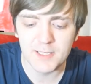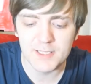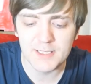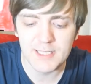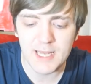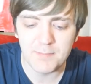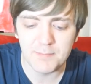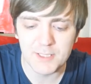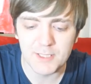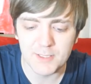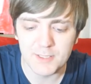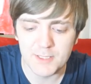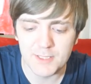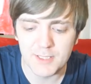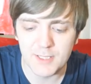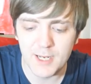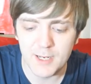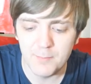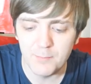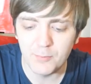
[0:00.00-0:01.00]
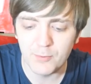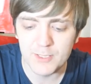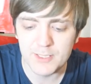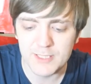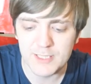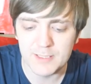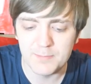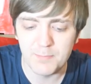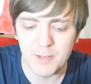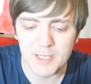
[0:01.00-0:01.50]
acceptance that
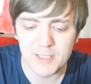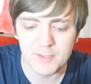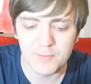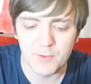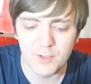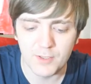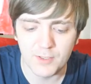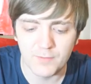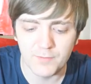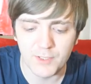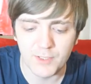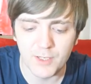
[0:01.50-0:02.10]
imprints his best work of